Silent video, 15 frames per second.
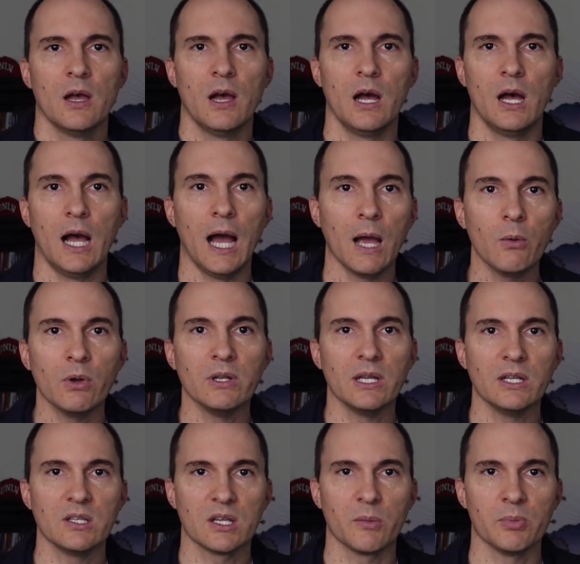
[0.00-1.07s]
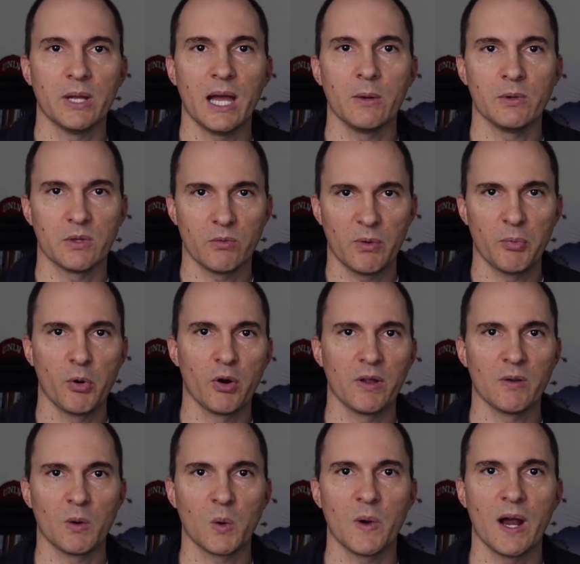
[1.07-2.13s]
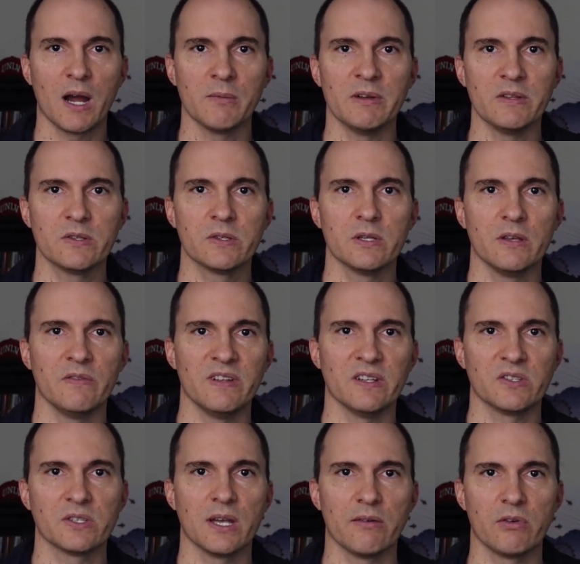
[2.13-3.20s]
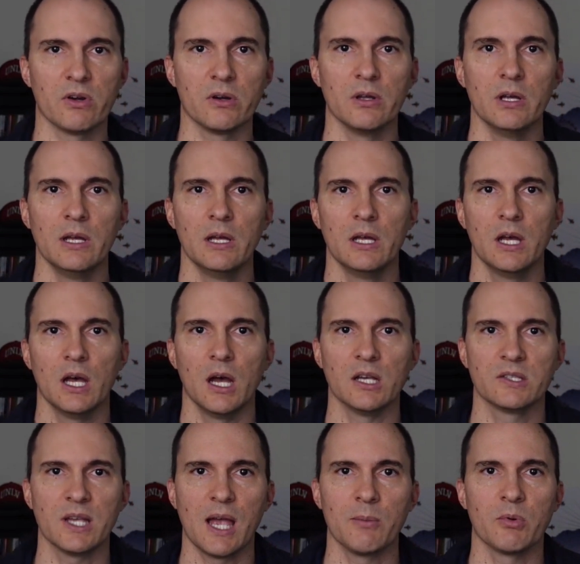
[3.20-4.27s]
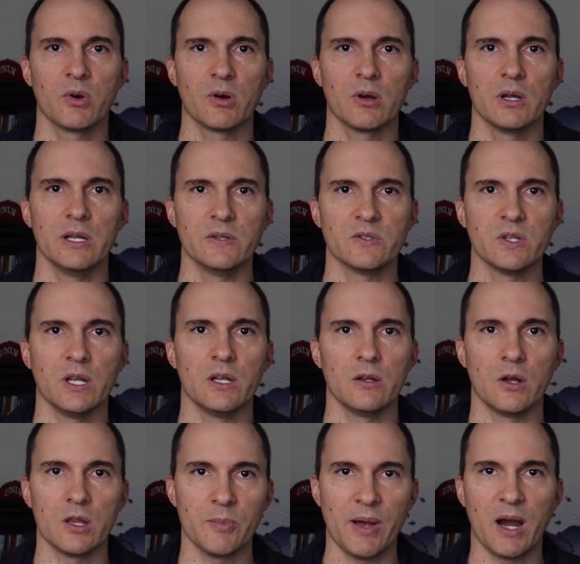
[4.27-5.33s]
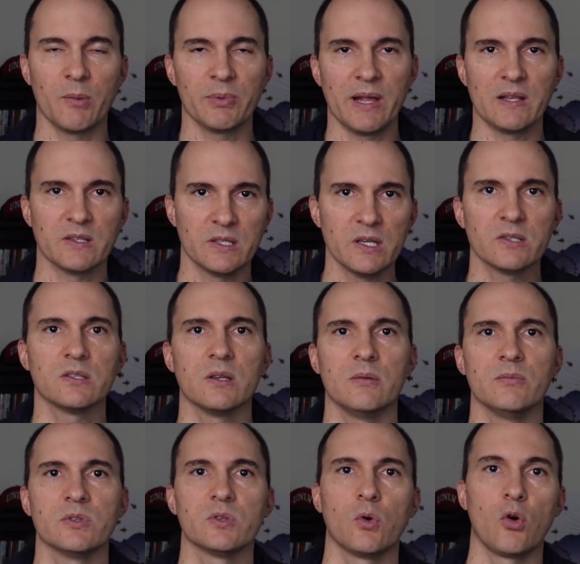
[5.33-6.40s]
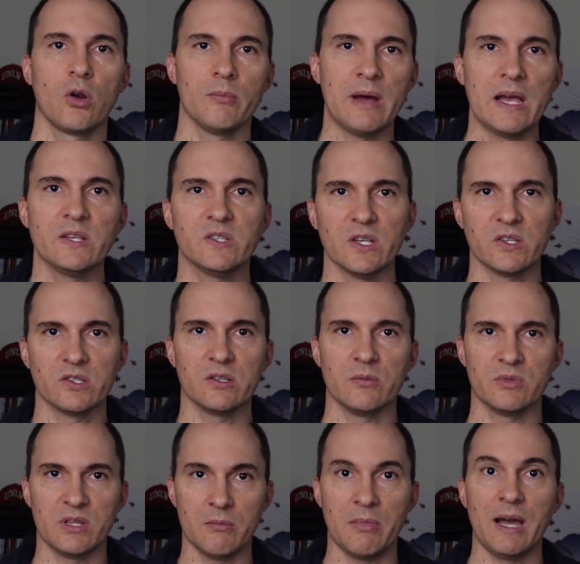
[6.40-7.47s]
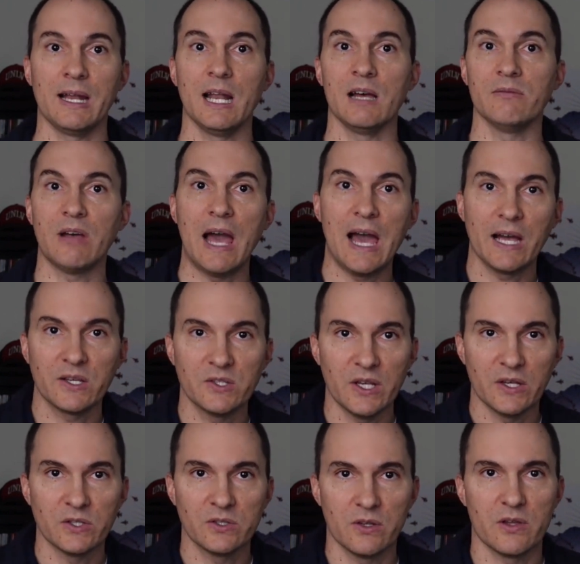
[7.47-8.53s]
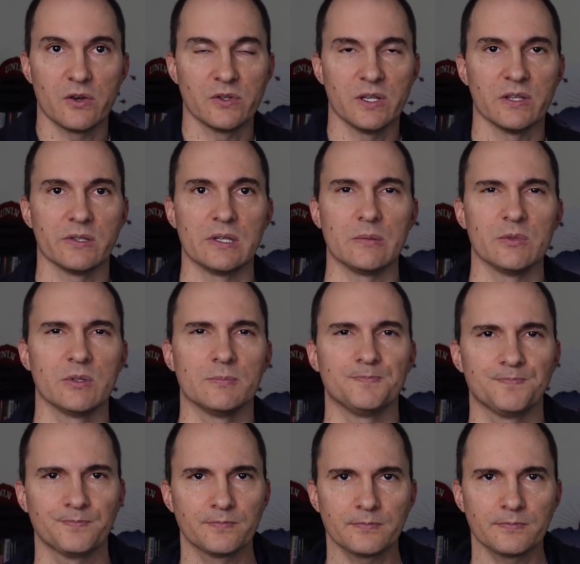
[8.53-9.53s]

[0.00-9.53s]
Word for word: uh, I would need to comply with the reporting requirements if it discovered a cyber incident on the power plant systems or on my systems that might have access to their systems.